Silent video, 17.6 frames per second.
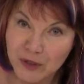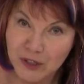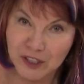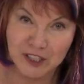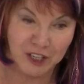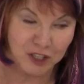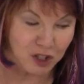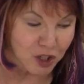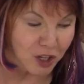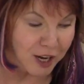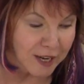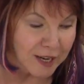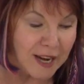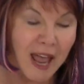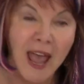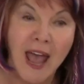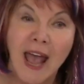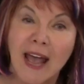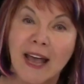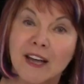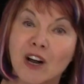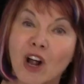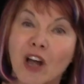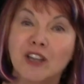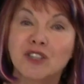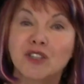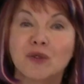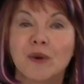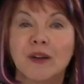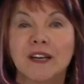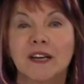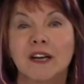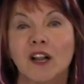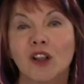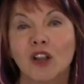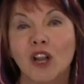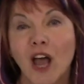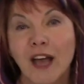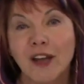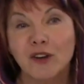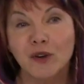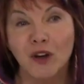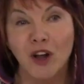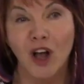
stitching, and I do it in a lighter